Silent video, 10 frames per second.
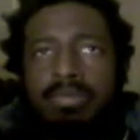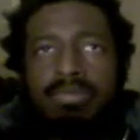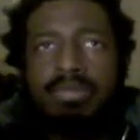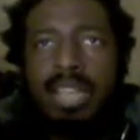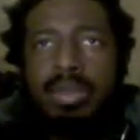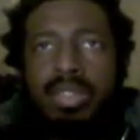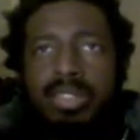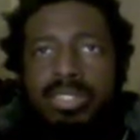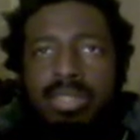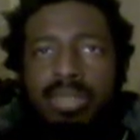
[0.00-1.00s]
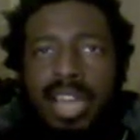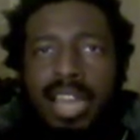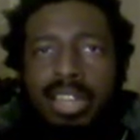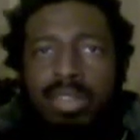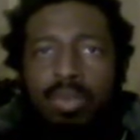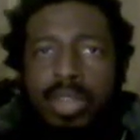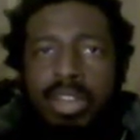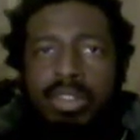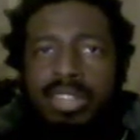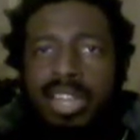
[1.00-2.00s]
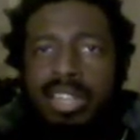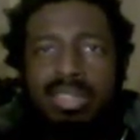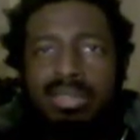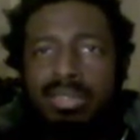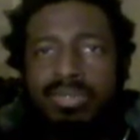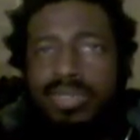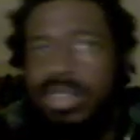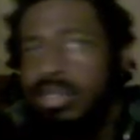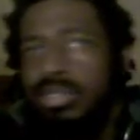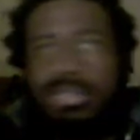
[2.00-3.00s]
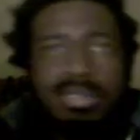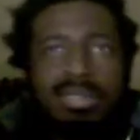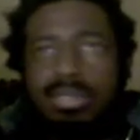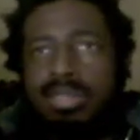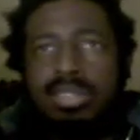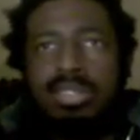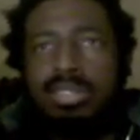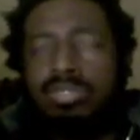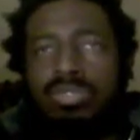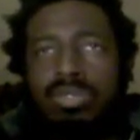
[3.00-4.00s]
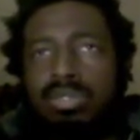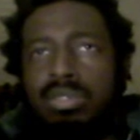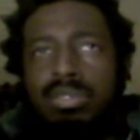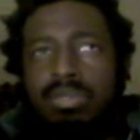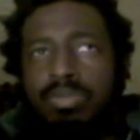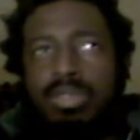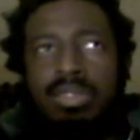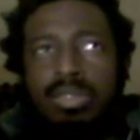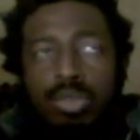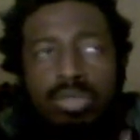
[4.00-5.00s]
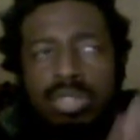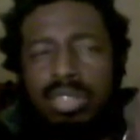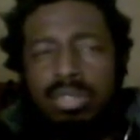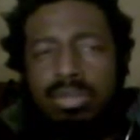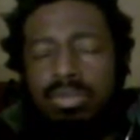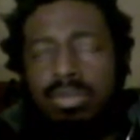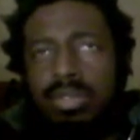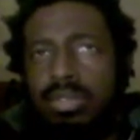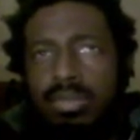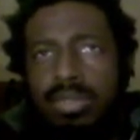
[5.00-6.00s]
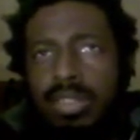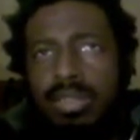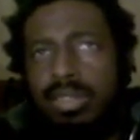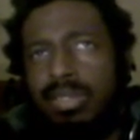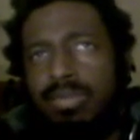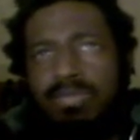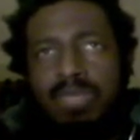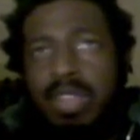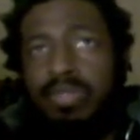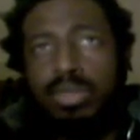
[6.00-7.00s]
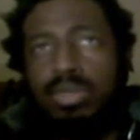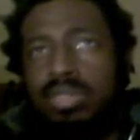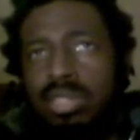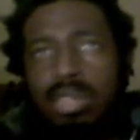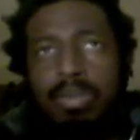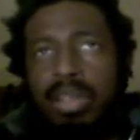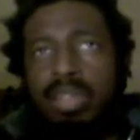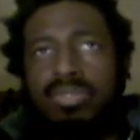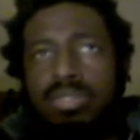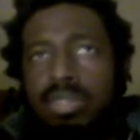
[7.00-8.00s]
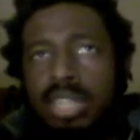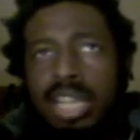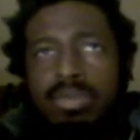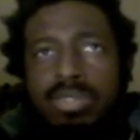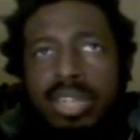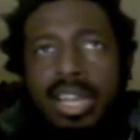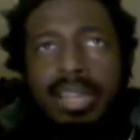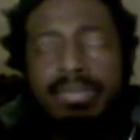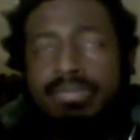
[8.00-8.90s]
Maybe there is some kind of weird, kind of nefarious, I need to control the appeal, who's like influencing the appeal of certain games or not.